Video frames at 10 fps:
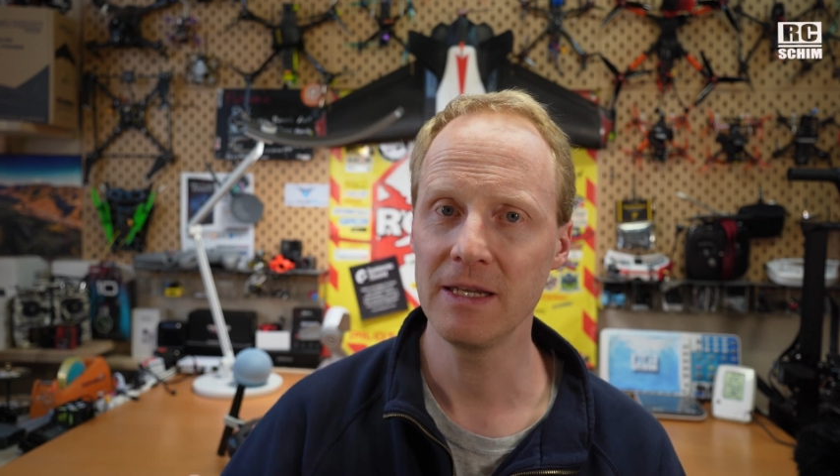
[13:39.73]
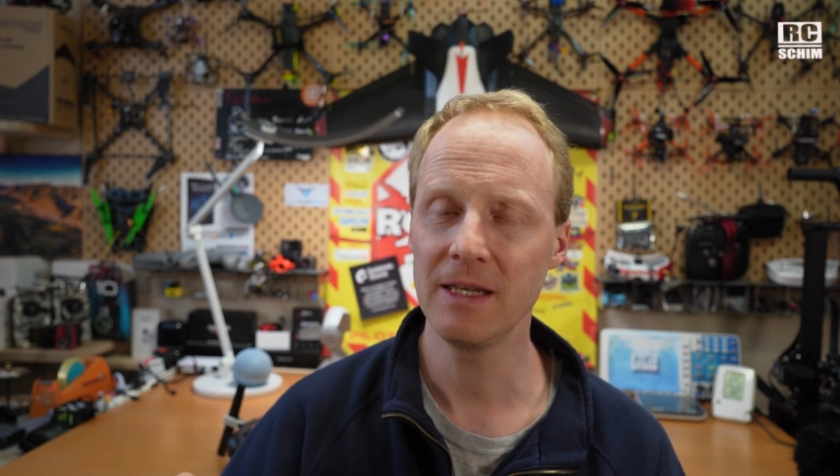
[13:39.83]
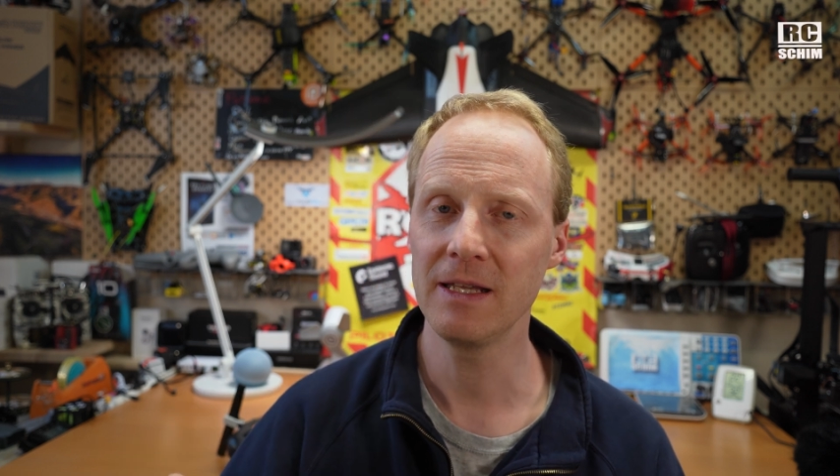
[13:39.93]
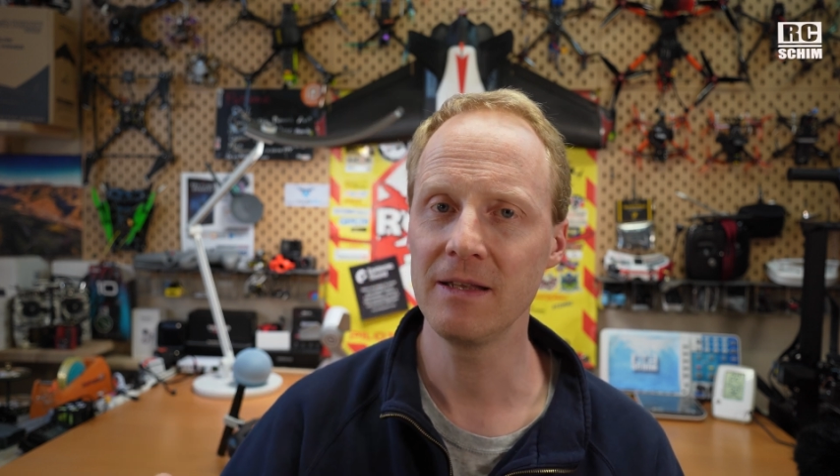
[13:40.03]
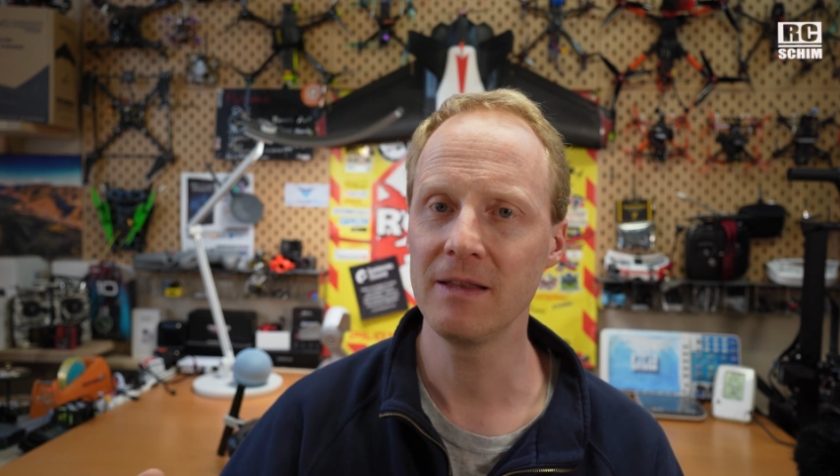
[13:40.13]

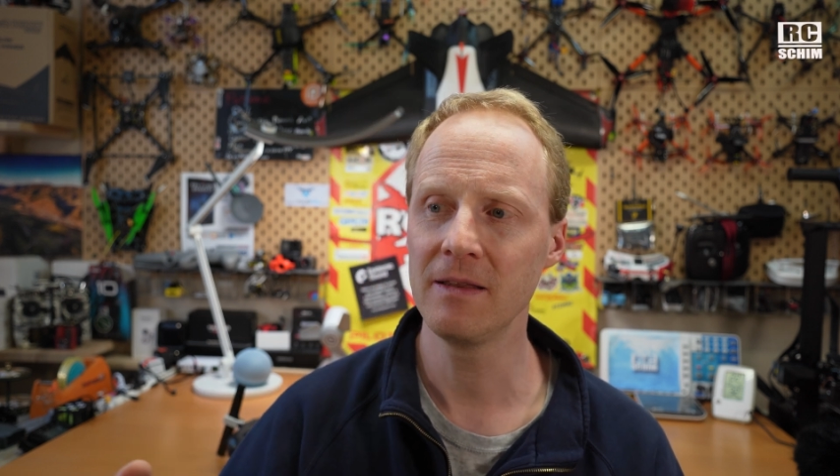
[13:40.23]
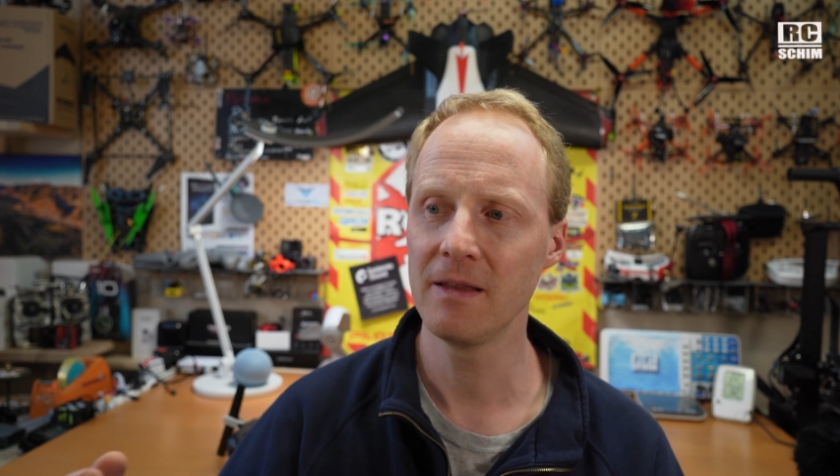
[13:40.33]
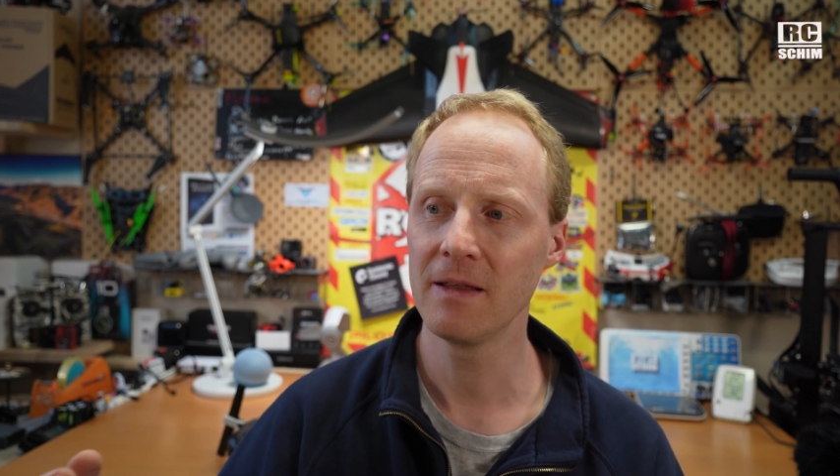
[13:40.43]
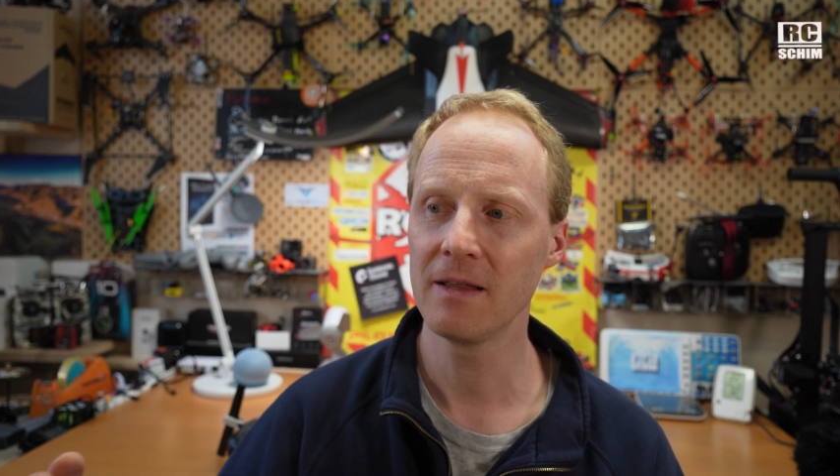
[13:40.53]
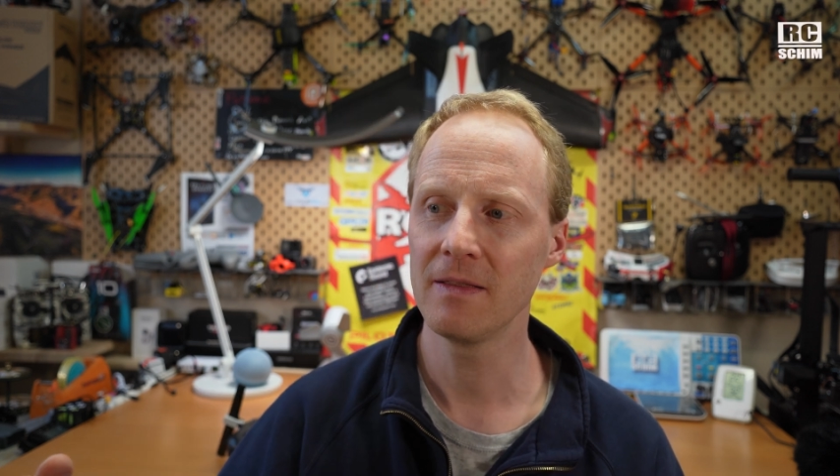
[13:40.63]
in
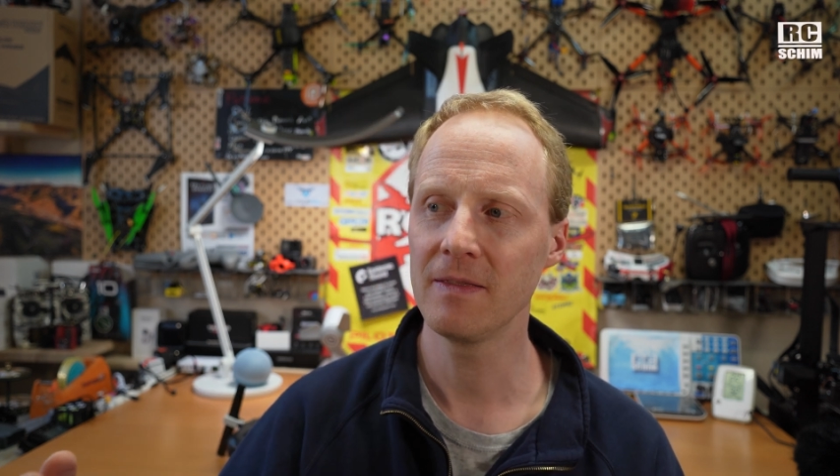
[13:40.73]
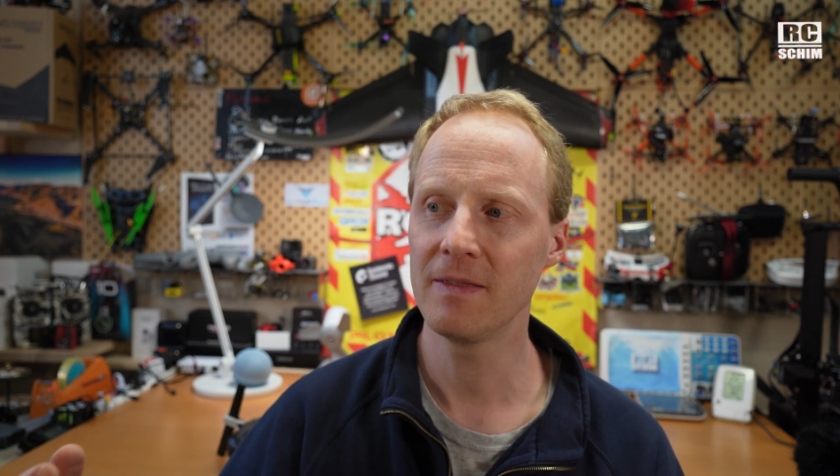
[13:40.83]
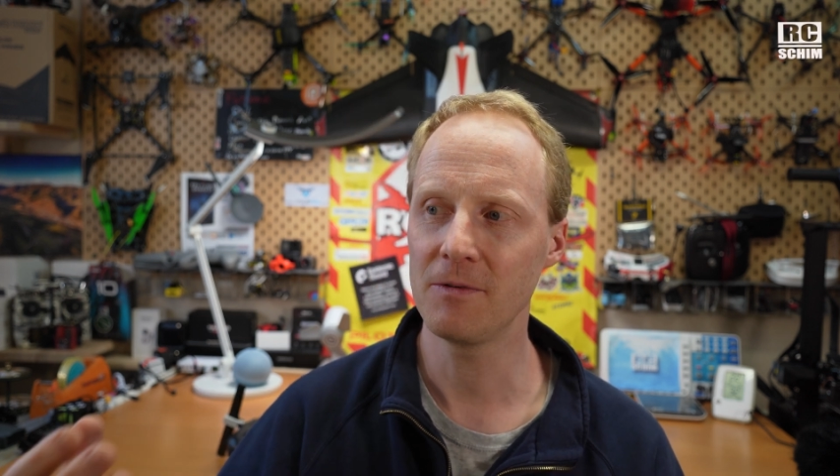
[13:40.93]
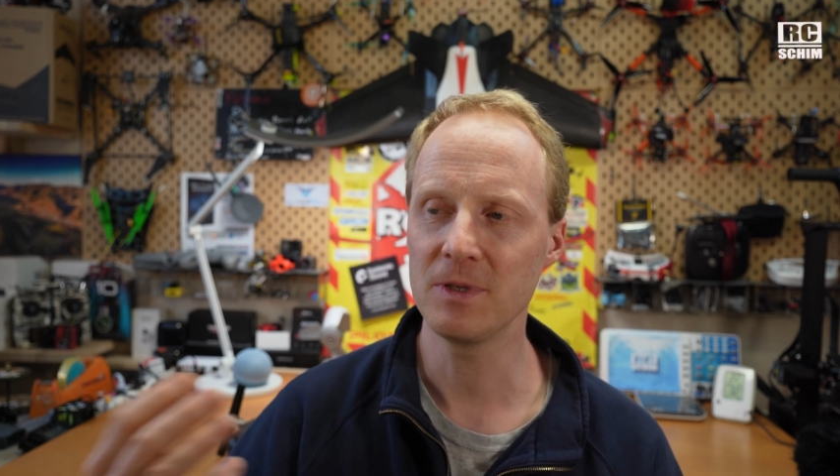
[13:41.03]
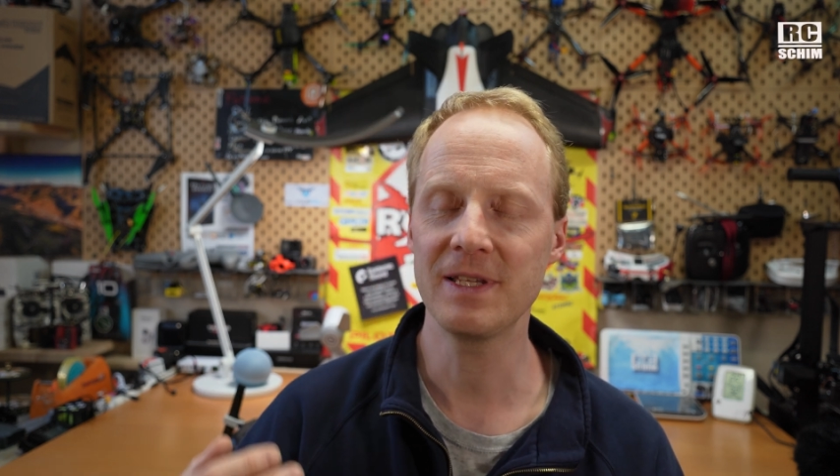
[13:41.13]

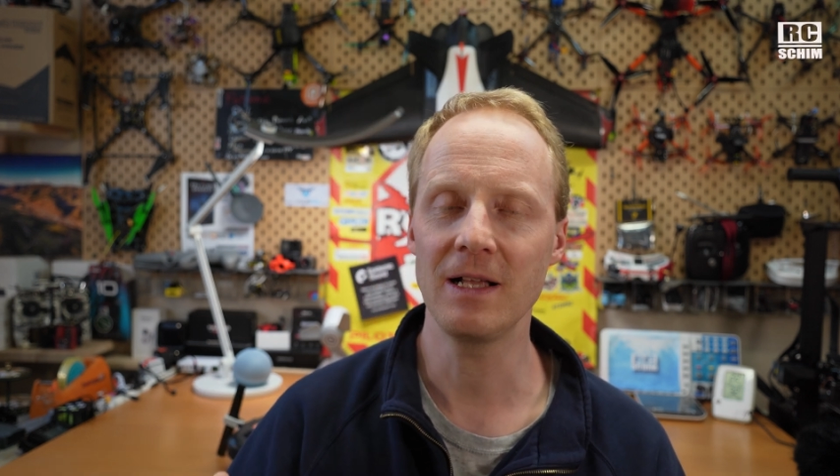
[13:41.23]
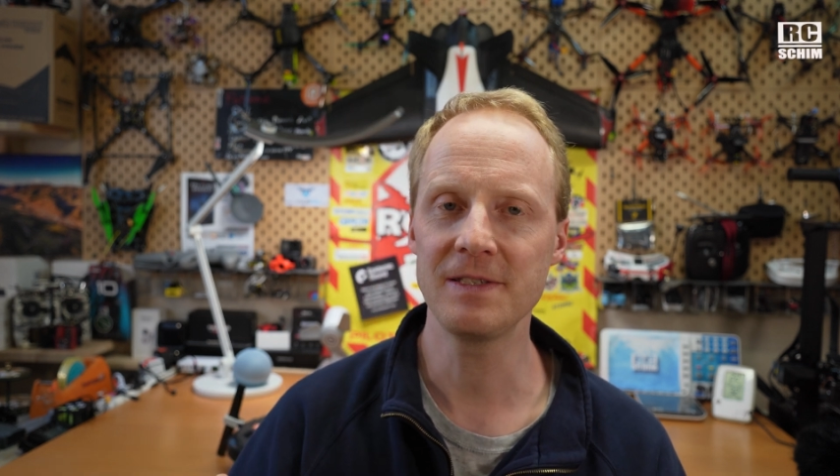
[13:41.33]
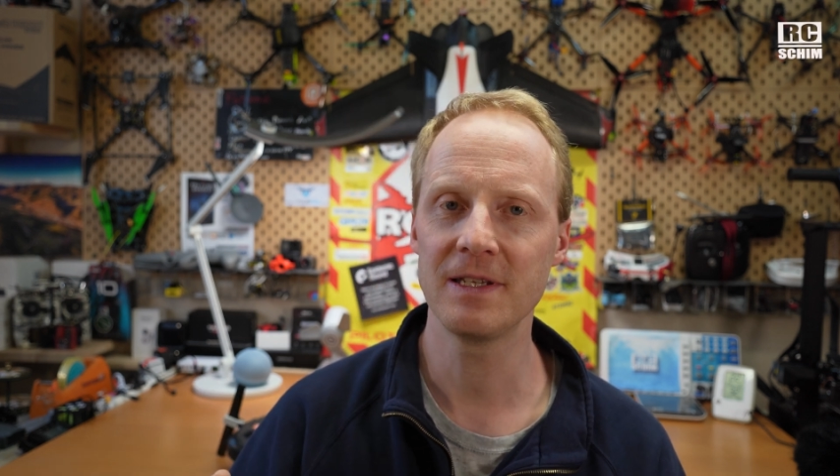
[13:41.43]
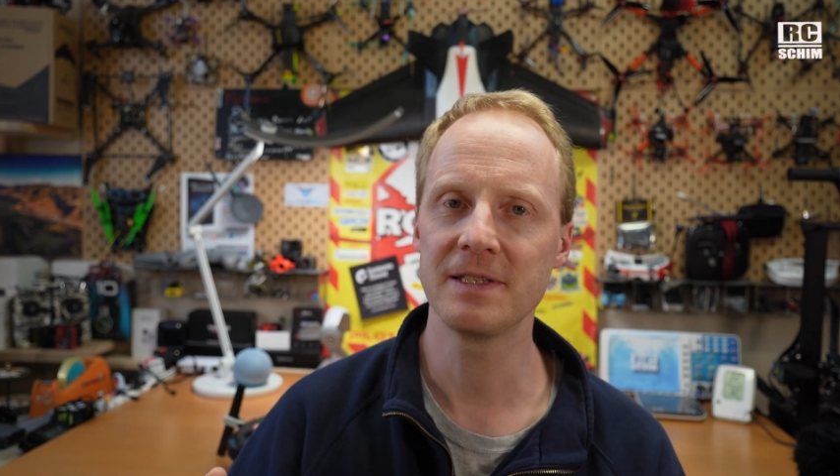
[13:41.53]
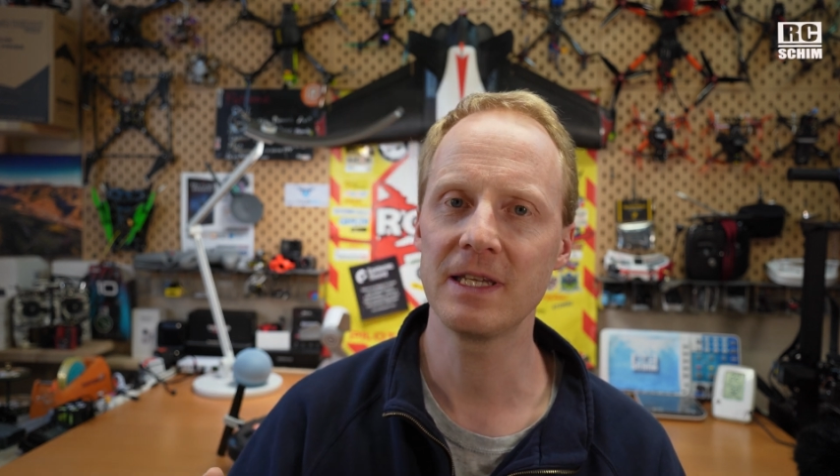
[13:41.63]
the
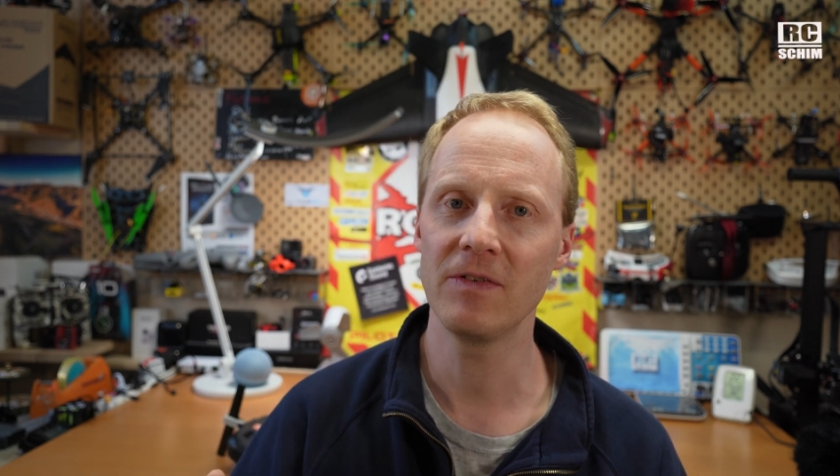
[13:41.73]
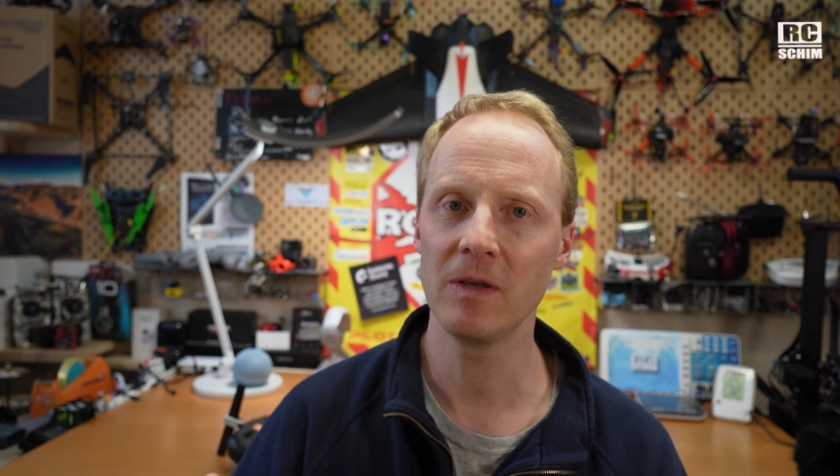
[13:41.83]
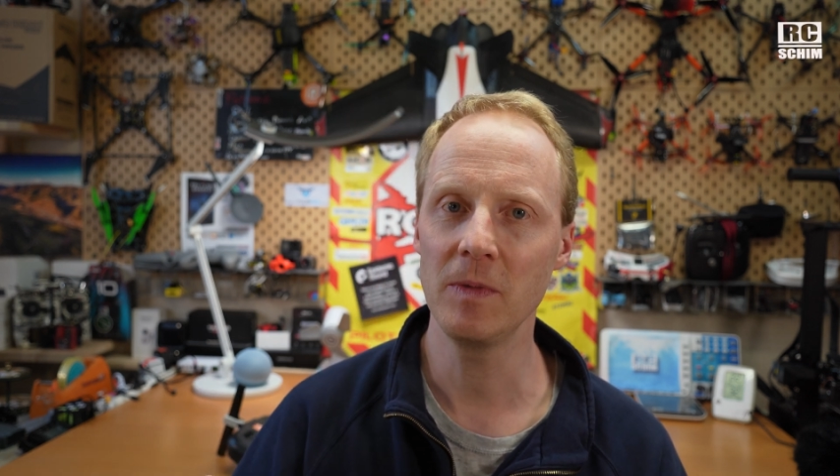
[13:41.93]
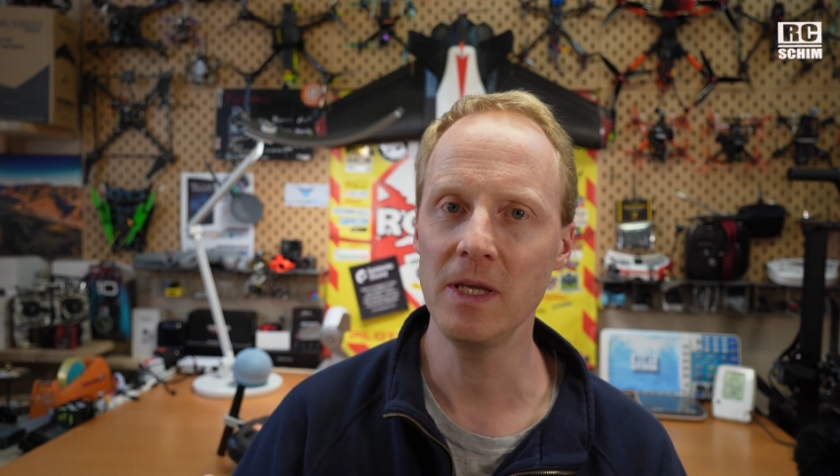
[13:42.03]
results it's giving